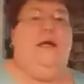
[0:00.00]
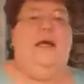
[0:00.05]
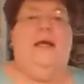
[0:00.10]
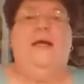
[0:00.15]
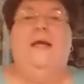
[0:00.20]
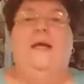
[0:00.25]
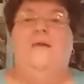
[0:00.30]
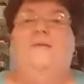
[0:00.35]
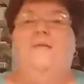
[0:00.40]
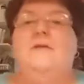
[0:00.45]

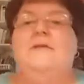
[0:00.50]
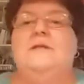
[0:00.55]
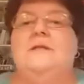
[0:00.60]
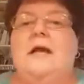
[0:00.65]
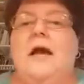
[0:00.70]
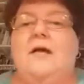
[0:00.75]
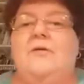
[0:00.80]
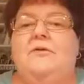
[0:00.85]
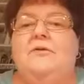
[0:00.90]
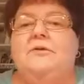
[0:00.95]
and get this
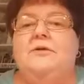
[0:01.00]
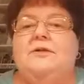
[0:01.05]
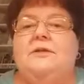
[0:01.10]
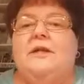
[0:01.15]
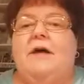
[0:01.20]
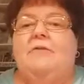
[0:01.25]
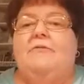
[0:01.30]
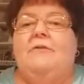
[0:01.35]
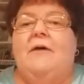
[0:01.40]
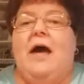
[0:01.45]
other
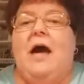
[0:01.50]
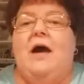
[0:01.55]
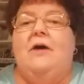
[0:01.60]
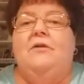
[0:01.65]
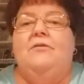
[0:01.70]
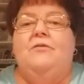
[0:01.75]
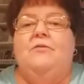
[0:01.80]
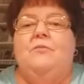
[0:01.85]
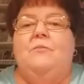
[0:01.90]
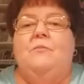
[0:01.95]
stuff out
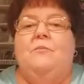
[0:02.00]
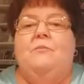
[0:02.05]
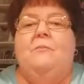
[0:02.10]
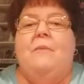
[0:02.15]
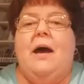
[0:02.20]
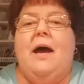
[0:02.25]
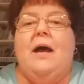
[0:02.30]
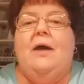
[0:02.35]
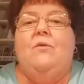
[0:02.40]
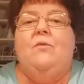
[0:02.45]
of
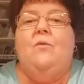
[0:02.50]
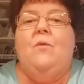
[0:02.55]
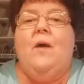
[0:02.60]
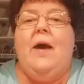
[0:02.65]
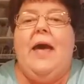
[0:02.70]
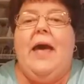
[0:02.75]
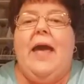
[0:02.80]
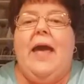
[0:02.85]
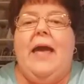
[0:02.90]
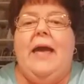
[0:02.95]
my
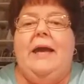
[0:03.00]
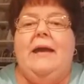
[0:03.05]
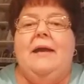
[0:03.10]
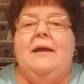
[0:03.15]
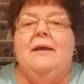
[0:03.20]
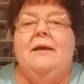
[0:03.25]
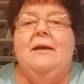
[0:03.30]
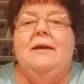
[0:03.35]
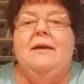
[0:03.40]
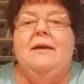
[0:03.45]
way.